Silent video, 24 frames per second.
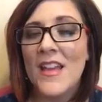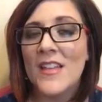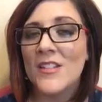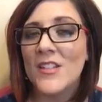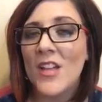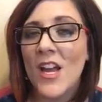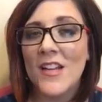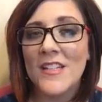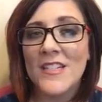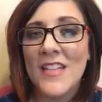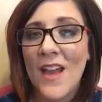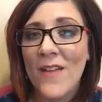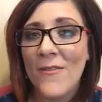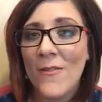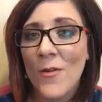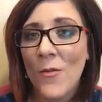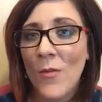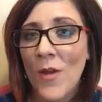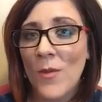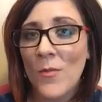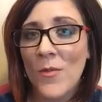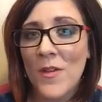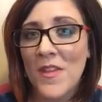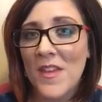Talk to
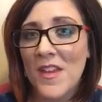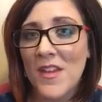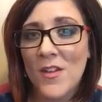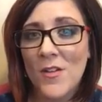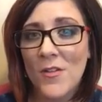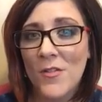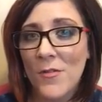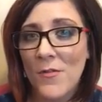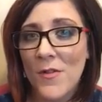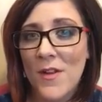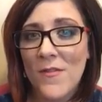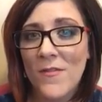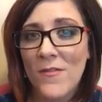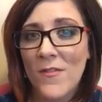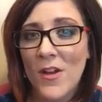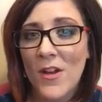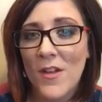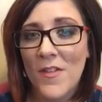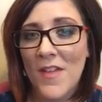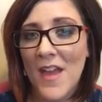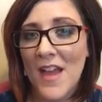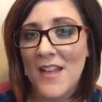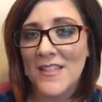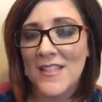everyone within your 3
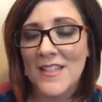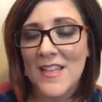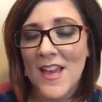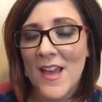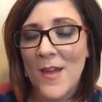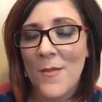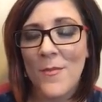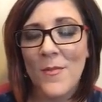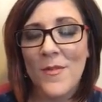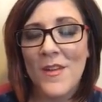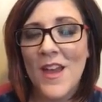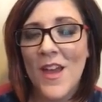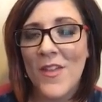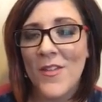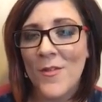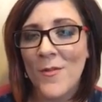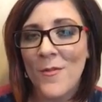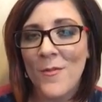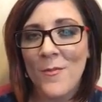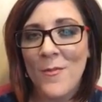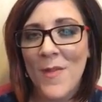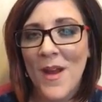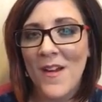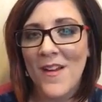foot. That's
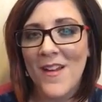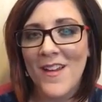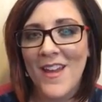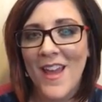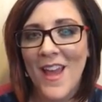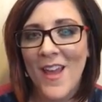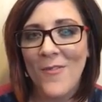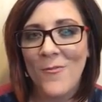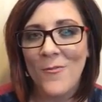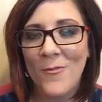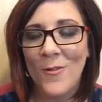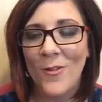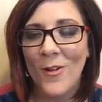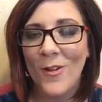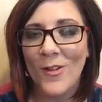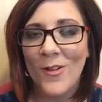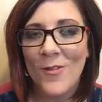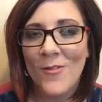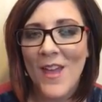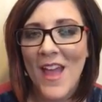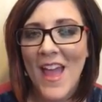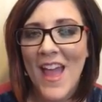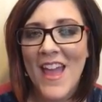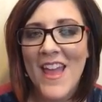another Mary Kay rule,
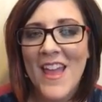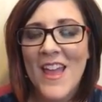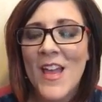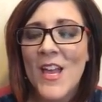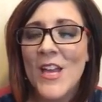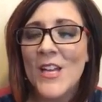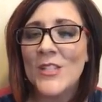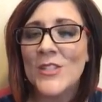okay?